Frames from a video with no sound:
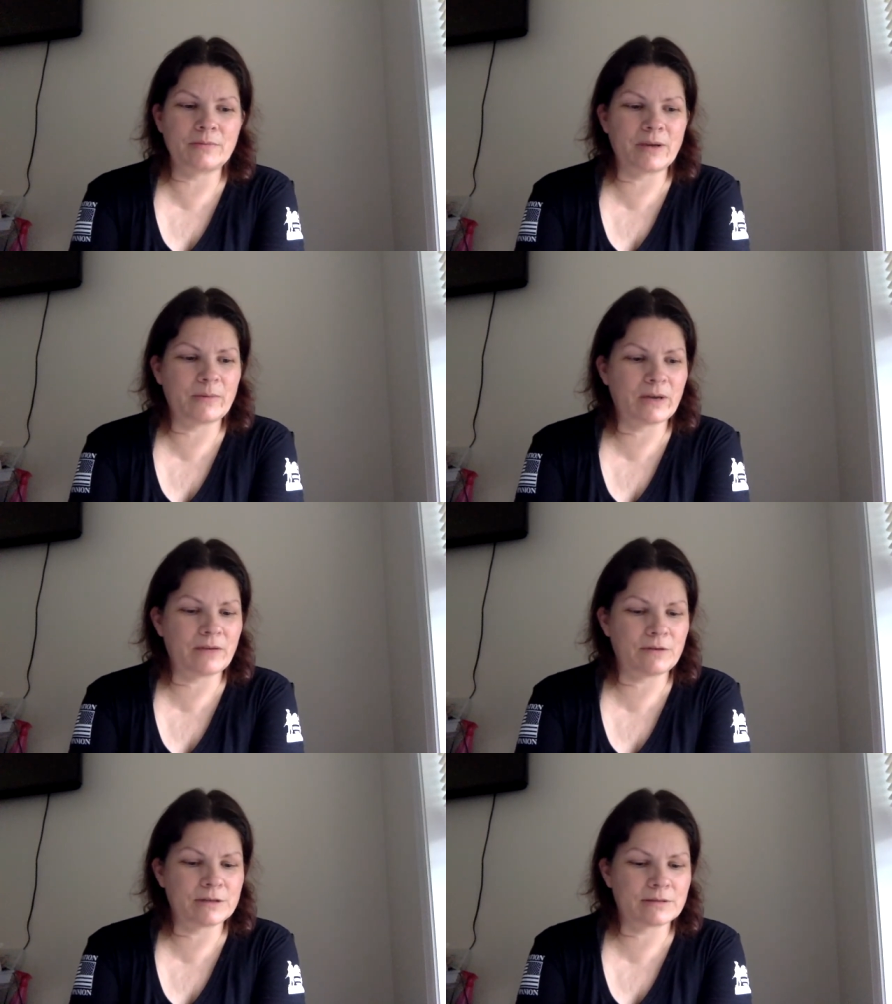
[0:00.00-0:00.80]
Baby
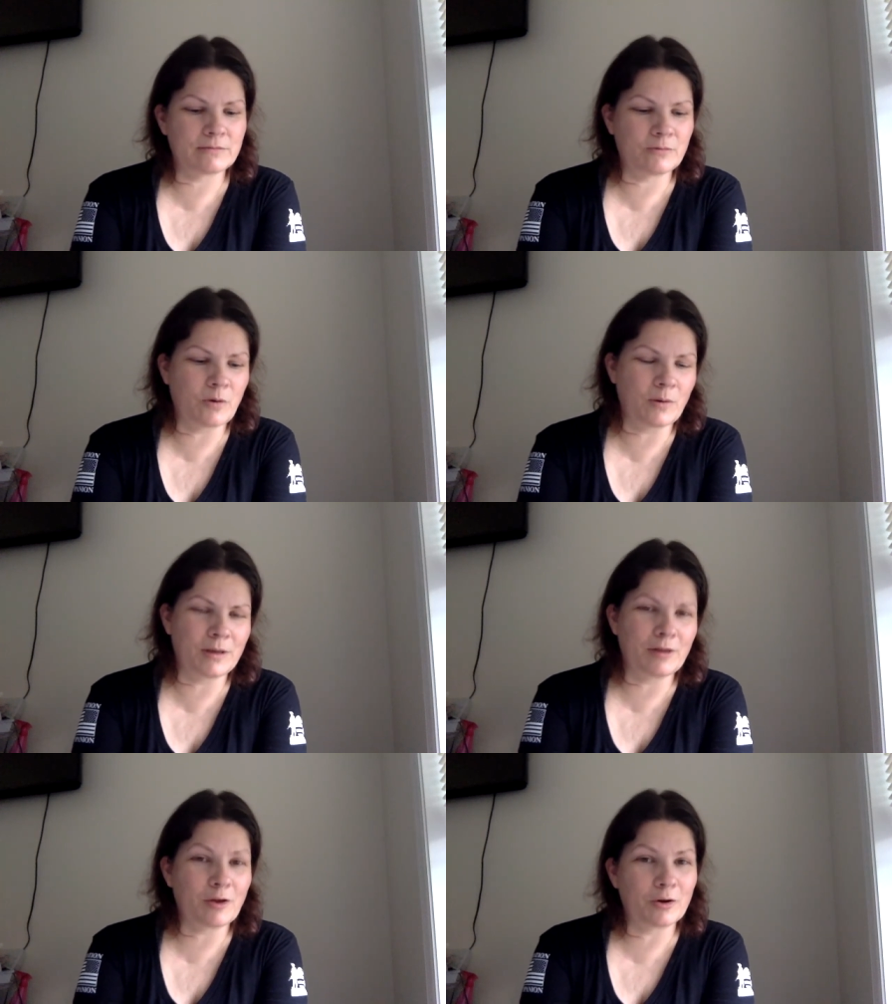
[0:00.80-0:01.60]
Avy's
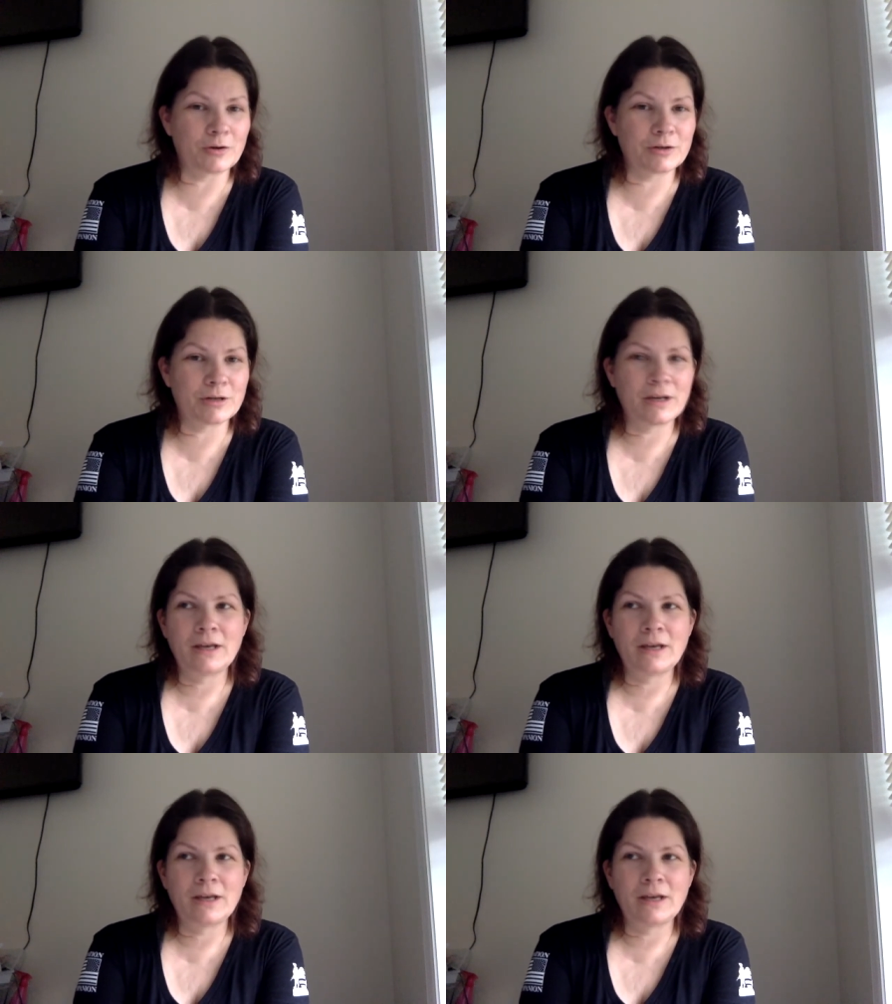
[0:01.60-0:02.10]
growing large